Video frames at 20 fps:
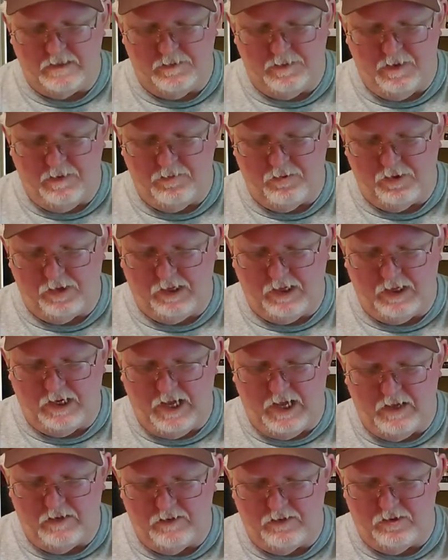be able to get
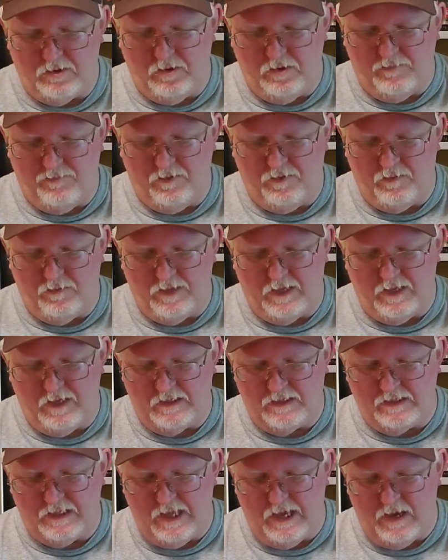out and do a few
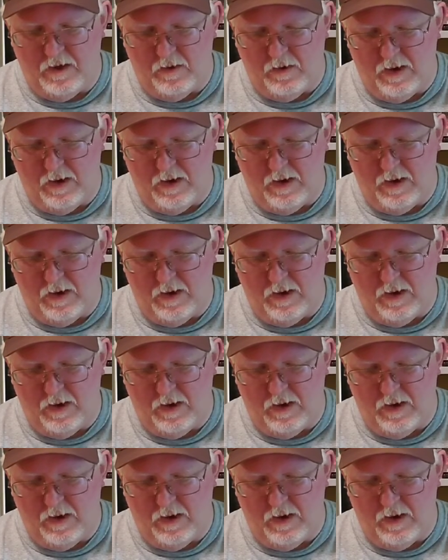things now.